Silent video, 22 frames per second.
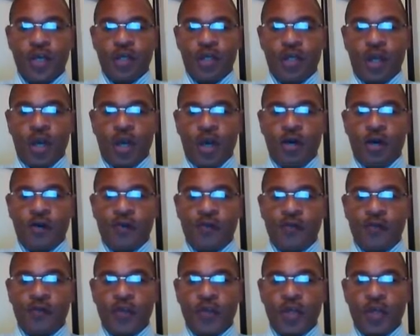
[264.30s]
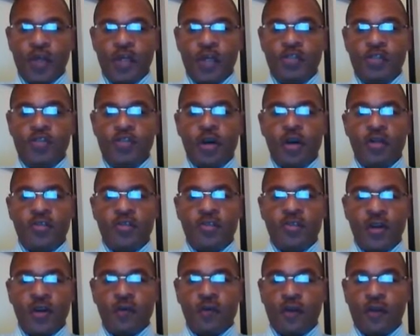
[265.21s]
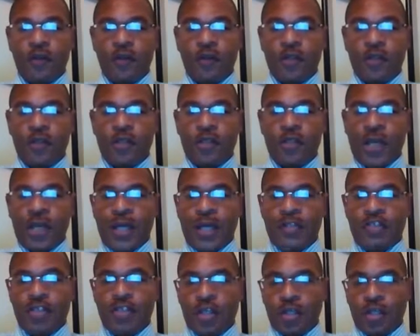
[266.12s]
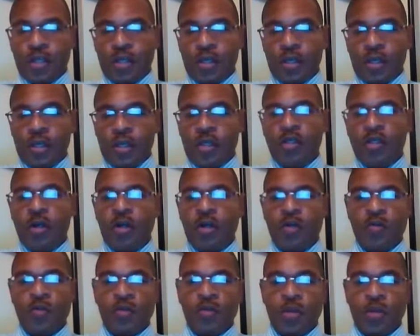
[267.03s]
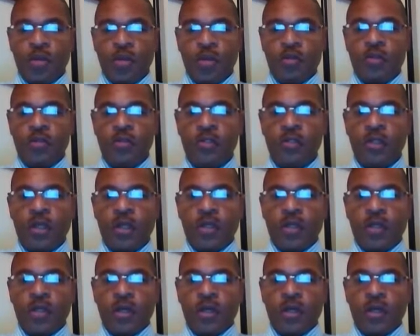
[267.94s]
Now, he started serving things like chicken and other meals,